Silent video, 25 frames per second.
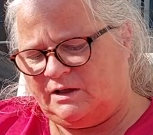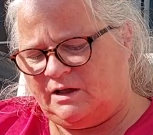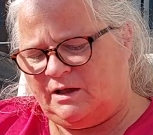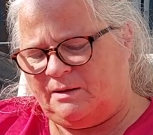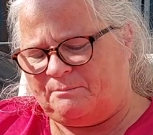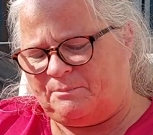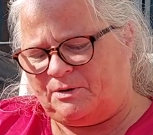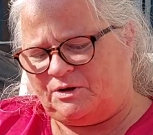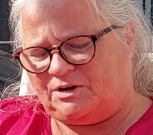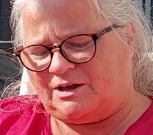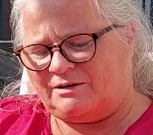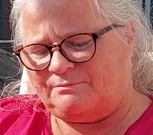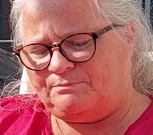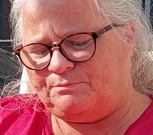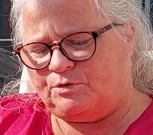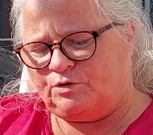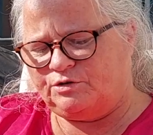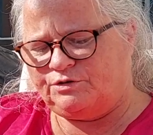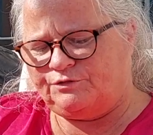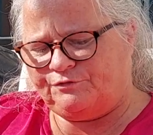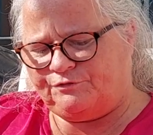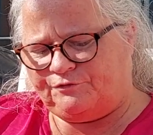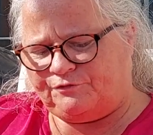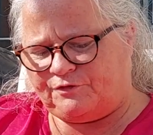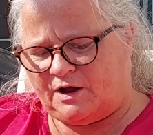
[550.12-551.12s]
But I bought
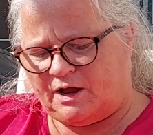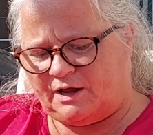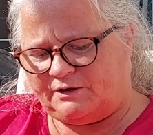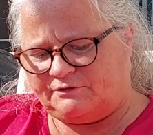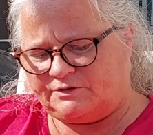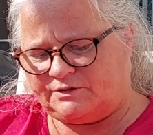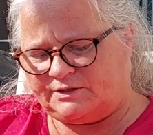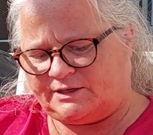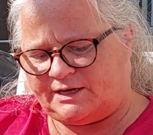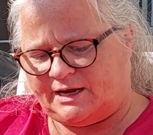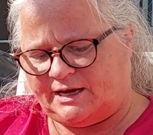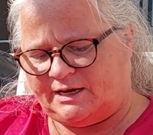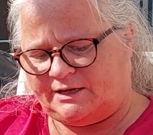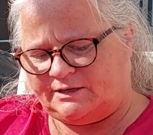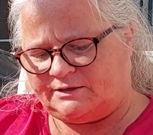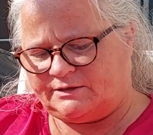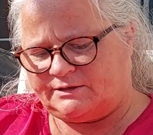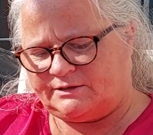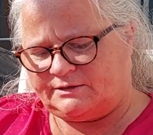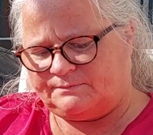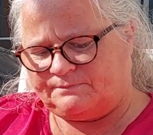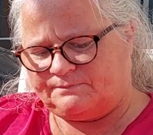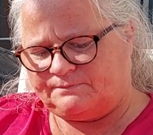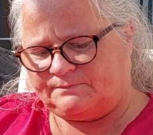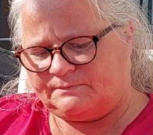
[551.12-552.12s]
5
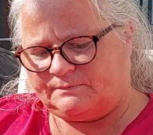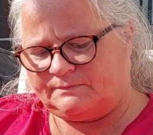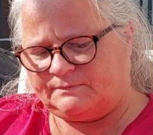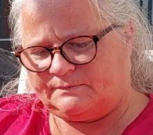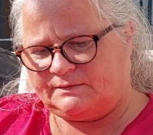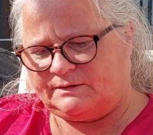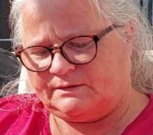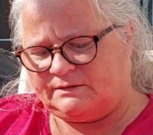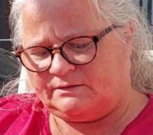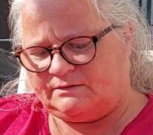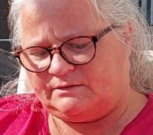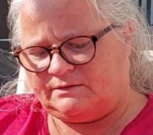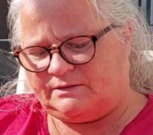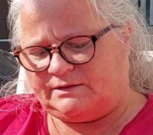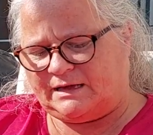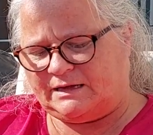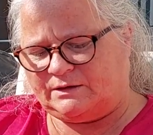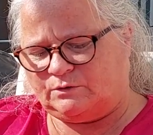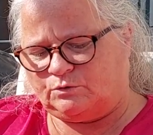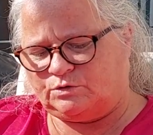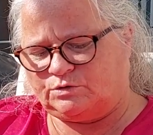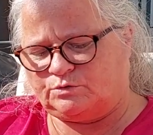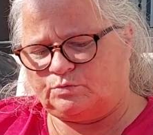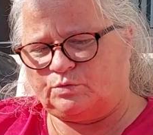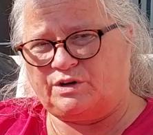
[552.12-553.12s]
skeins. That
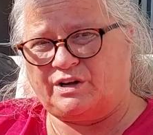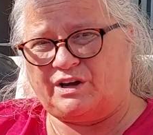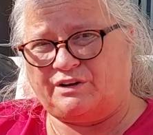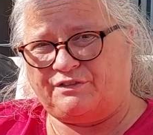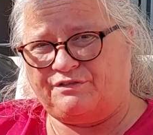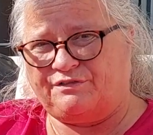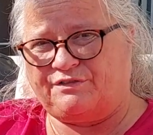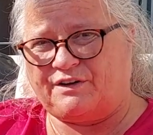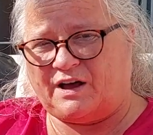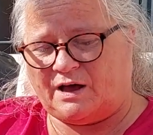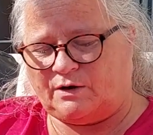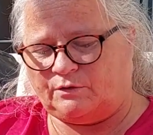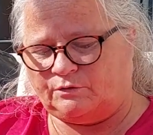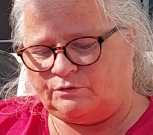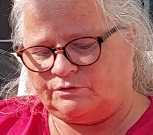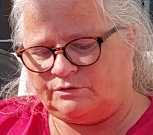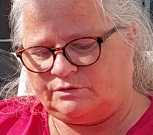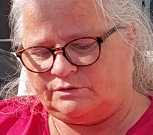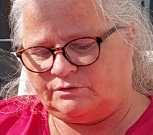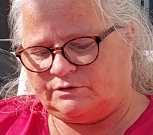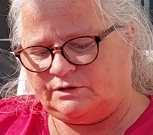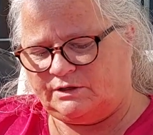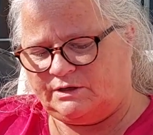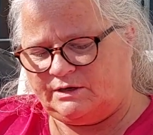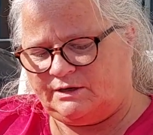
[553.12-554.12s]
was what I found
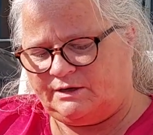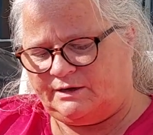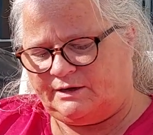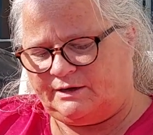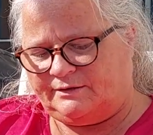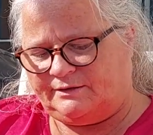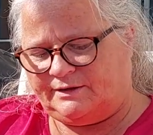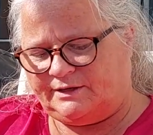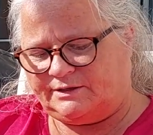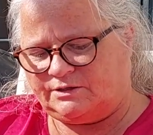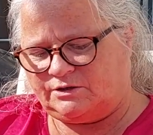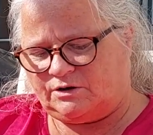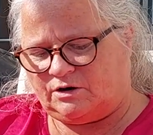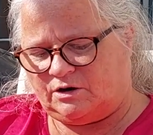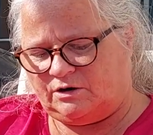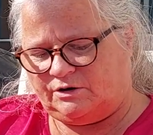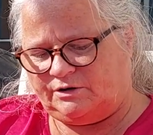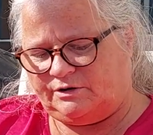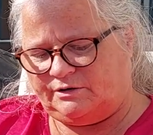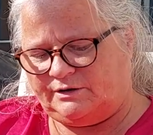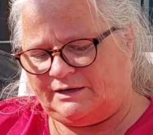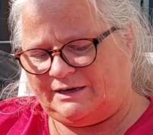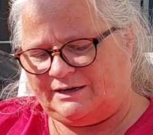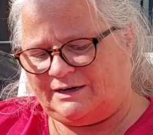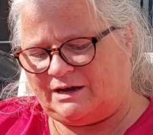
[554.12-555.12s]
in this
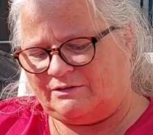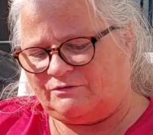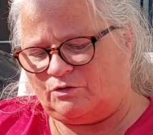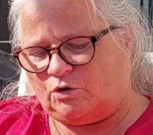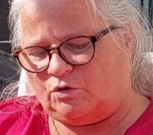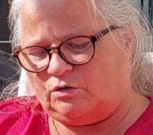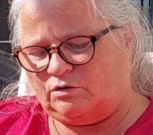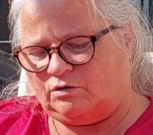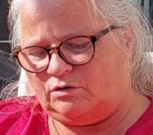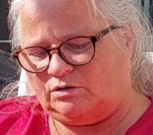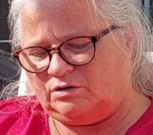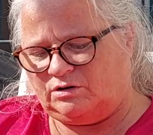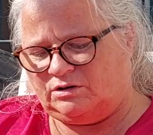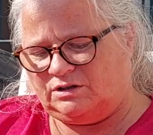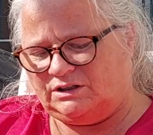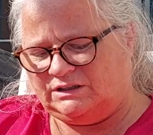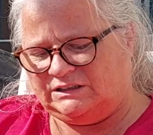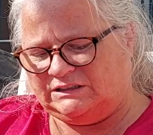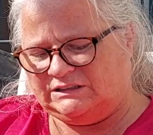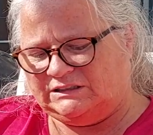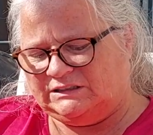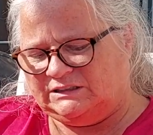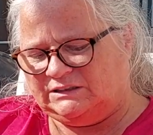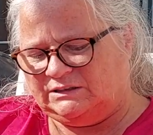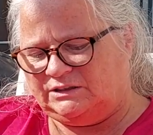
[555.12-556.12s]
color, and I
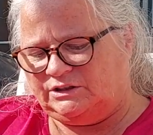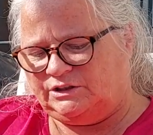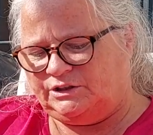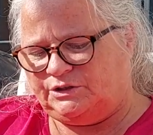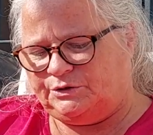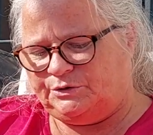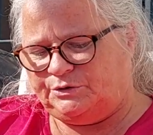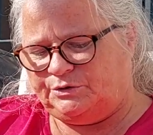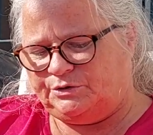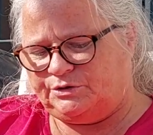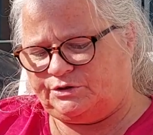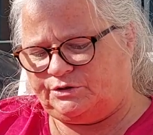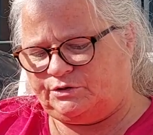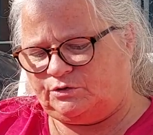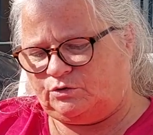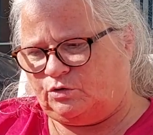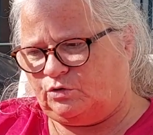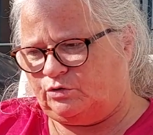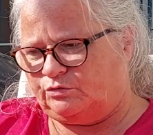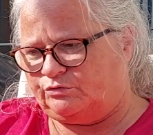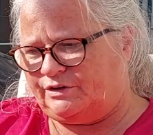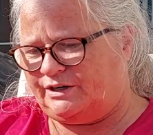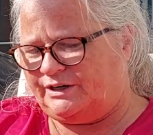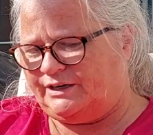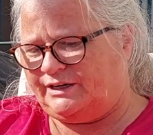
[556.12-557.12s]
used
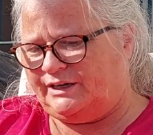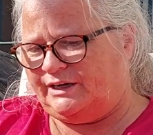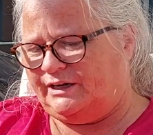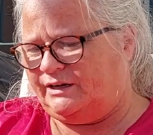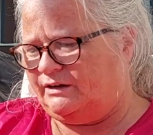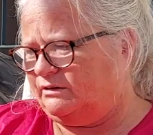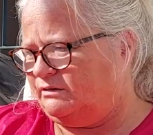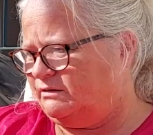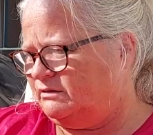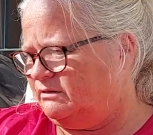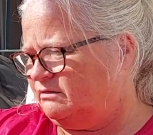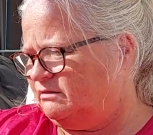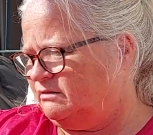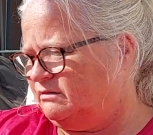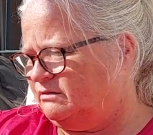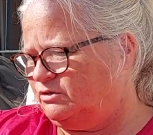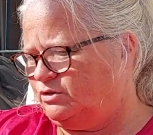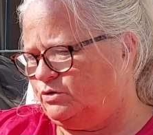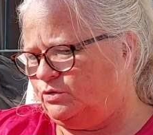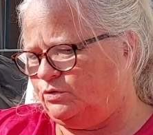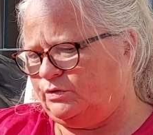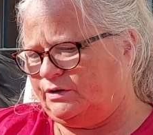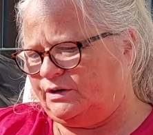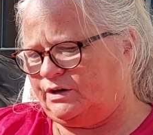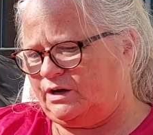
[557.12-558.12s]
already
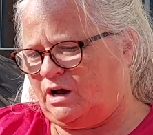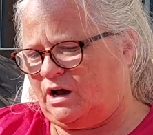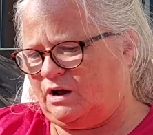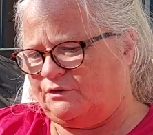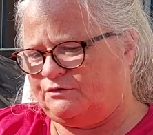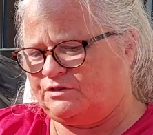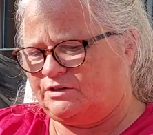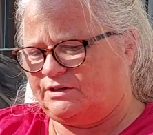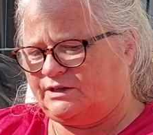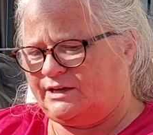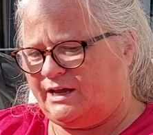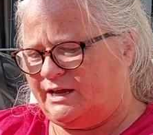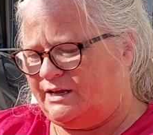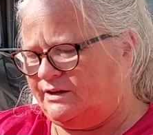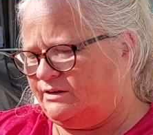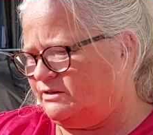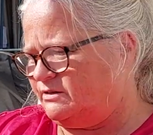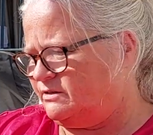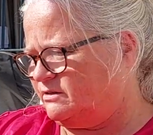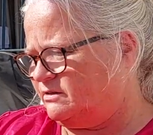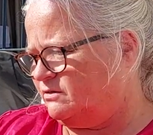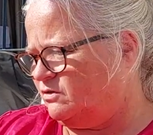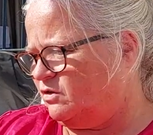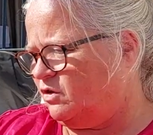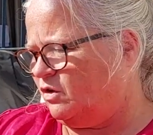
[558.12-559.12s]
2.5
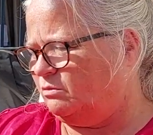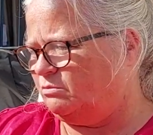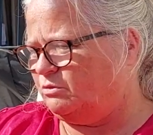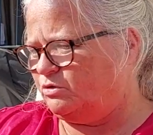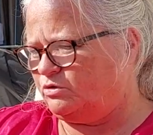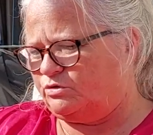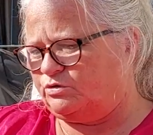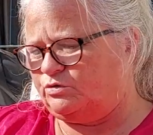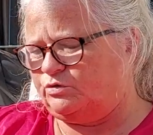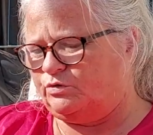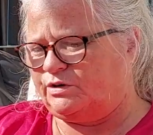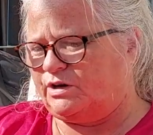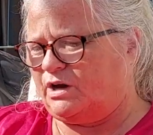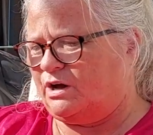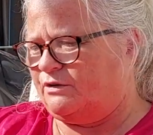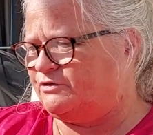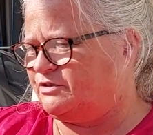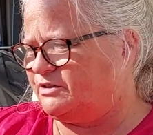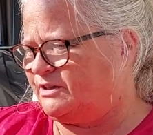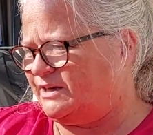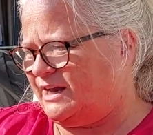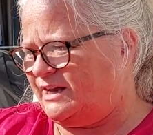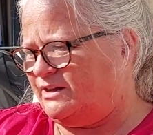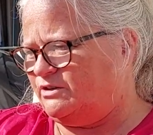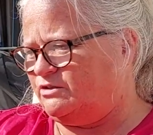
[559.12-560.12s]
skeins, almost 2.5
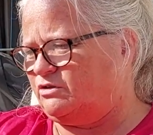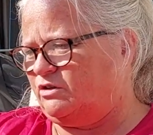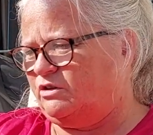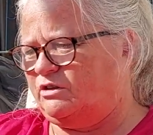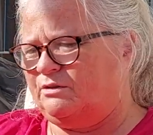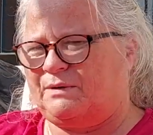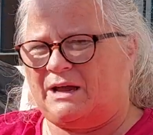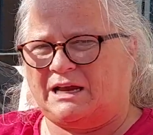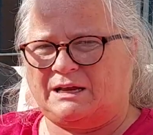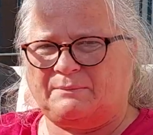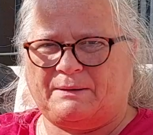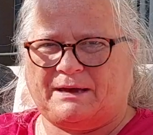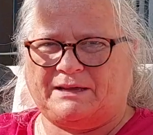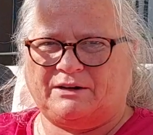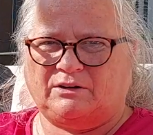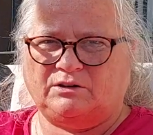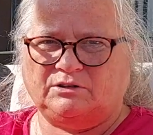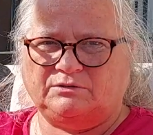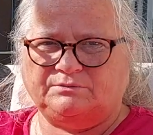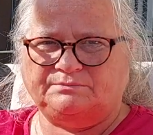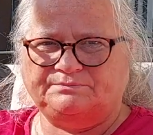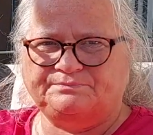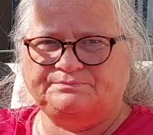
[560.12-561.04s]
skeins on the back panel.